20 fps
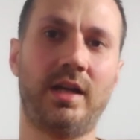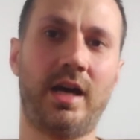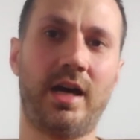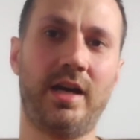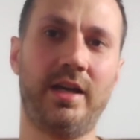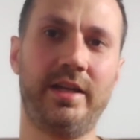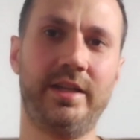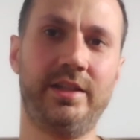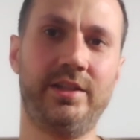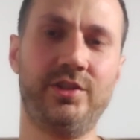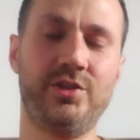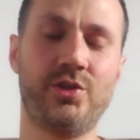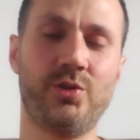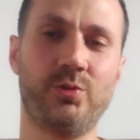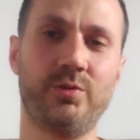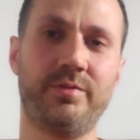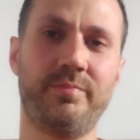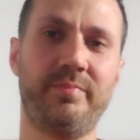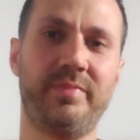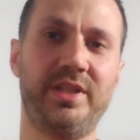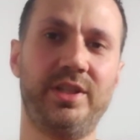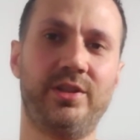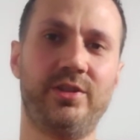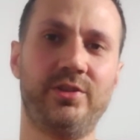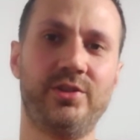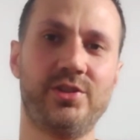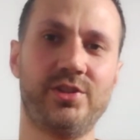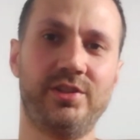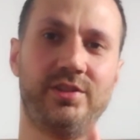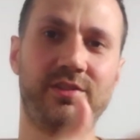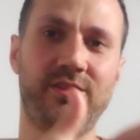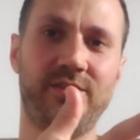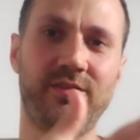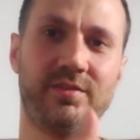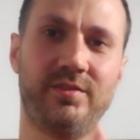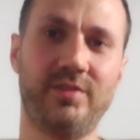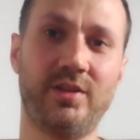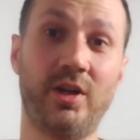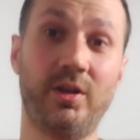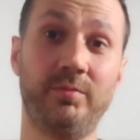Hi, Jordan Peterson.
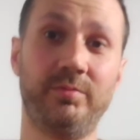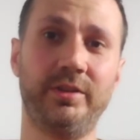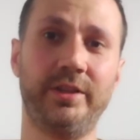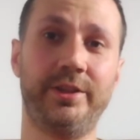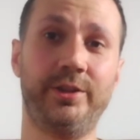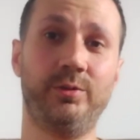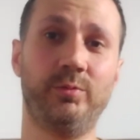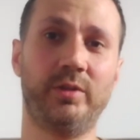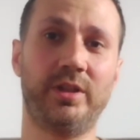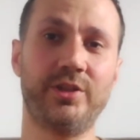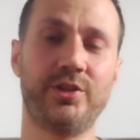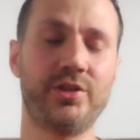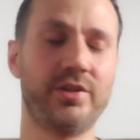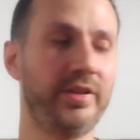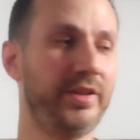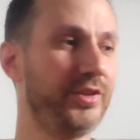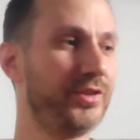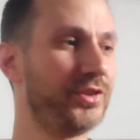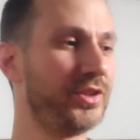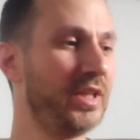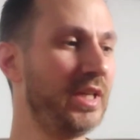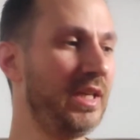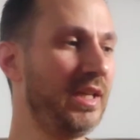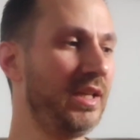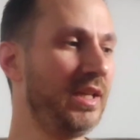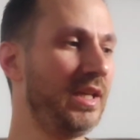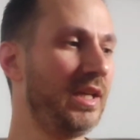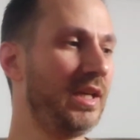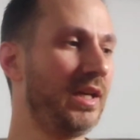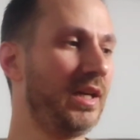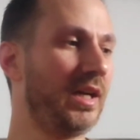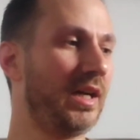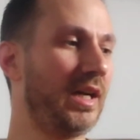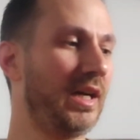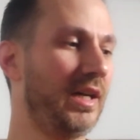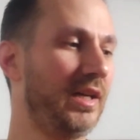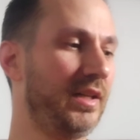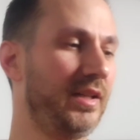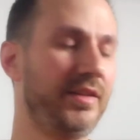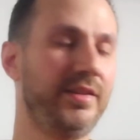Hopefully, you watch this.
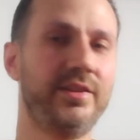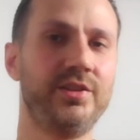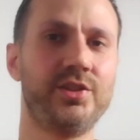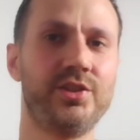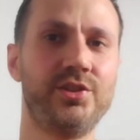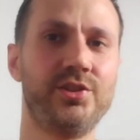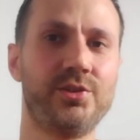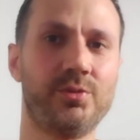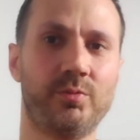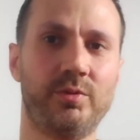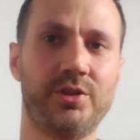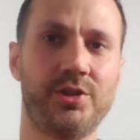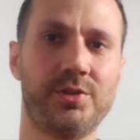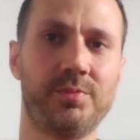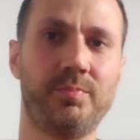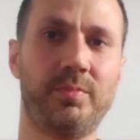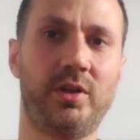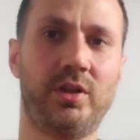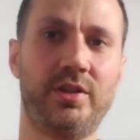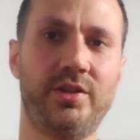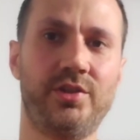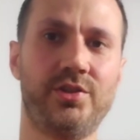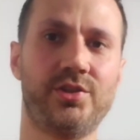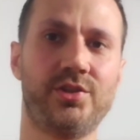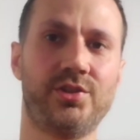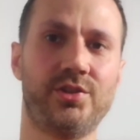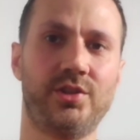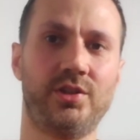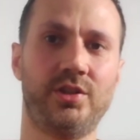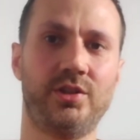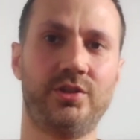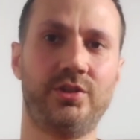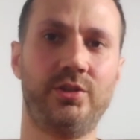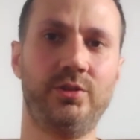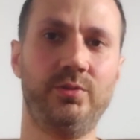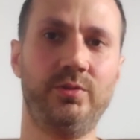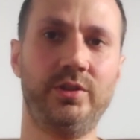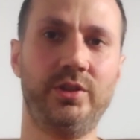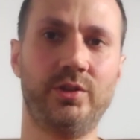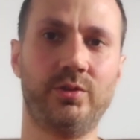This is a response to
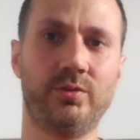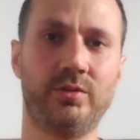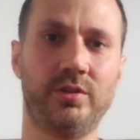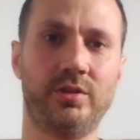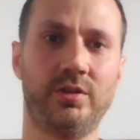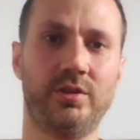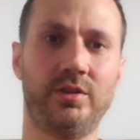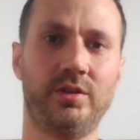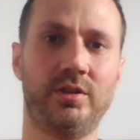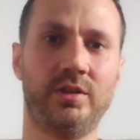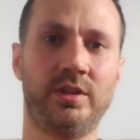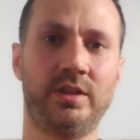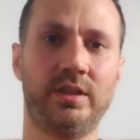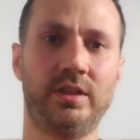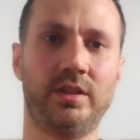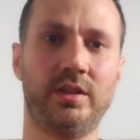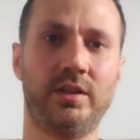your